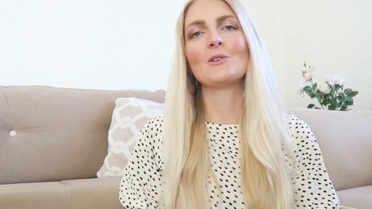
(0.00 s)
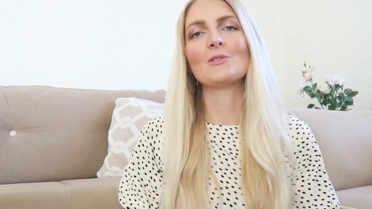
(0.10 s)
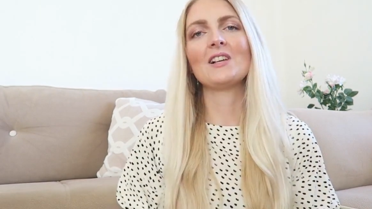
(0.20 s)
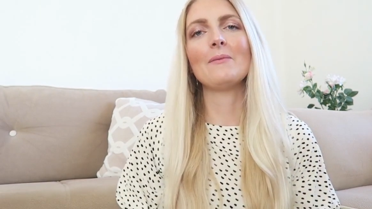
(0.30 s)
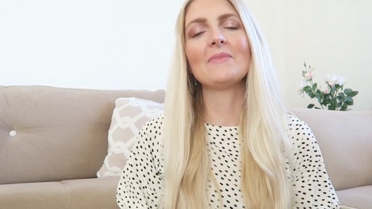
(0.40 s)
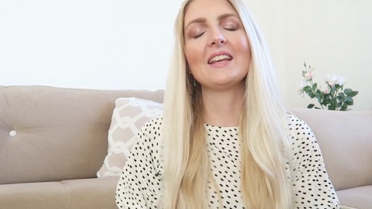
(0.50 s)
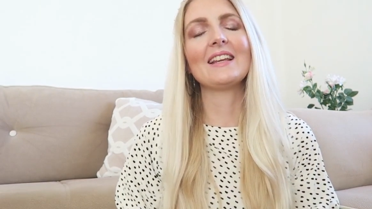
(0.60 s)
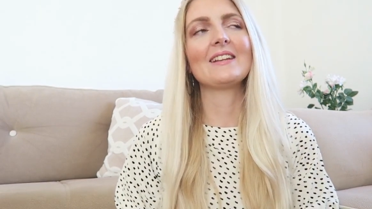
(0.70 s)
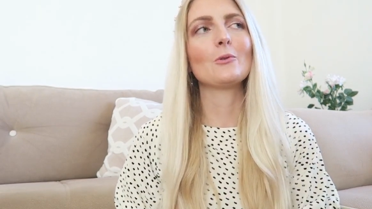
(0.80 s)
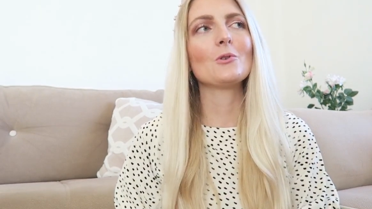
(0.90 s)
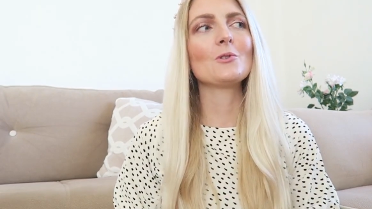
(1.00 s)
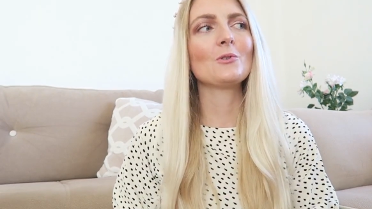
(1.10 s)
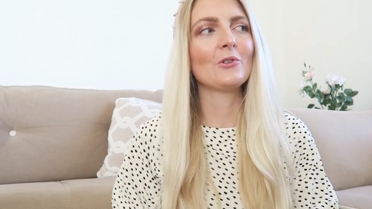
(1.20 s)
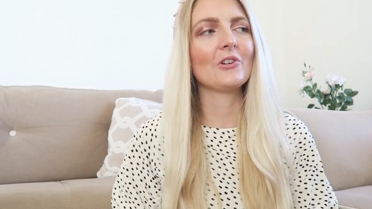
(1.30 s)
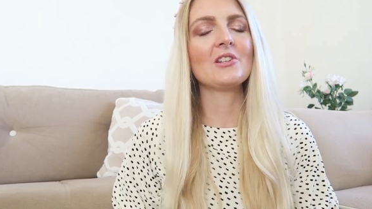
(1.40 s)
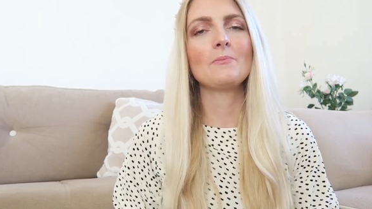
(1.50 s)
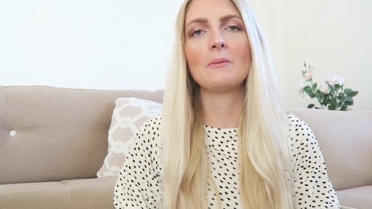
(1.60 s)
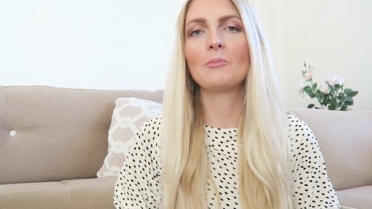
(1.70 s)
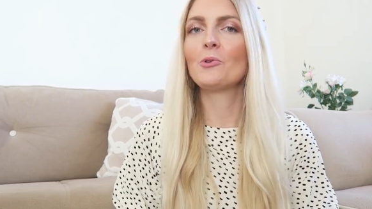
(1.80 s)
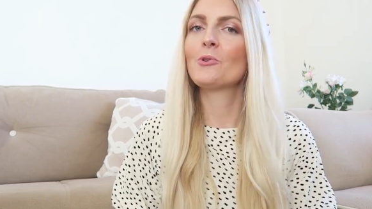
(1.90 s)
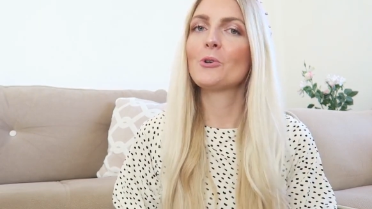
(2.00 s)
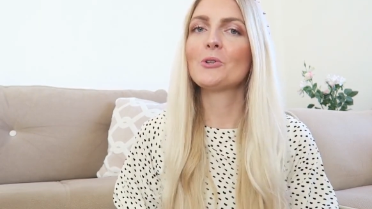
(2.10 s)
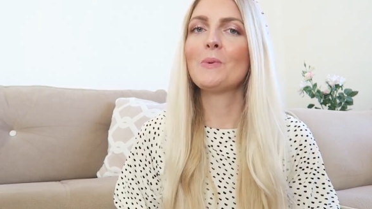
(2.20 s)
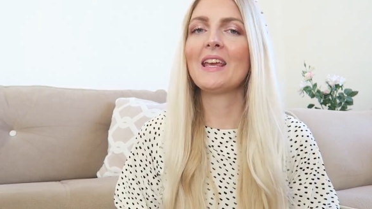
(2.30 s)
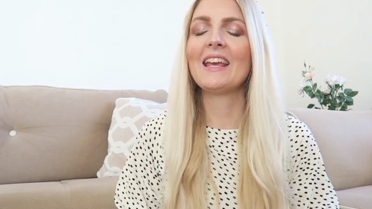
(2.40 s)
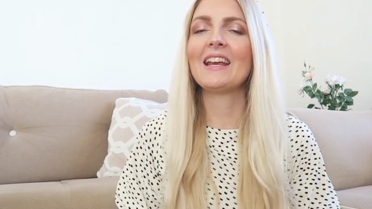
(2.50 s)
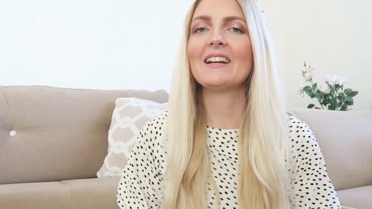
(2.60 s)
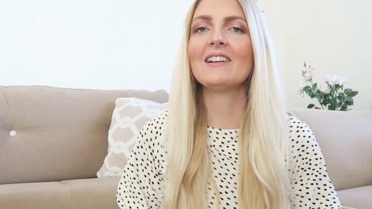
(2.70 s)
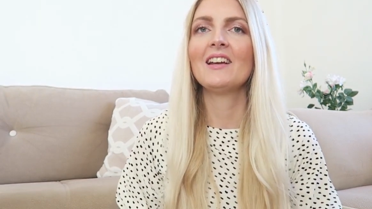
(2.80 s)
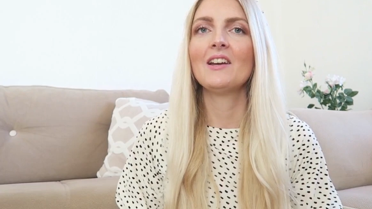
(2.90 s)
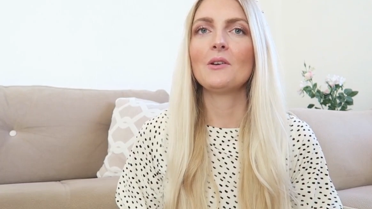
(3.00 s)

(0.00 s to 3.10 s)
So something that also Turkish people told me here,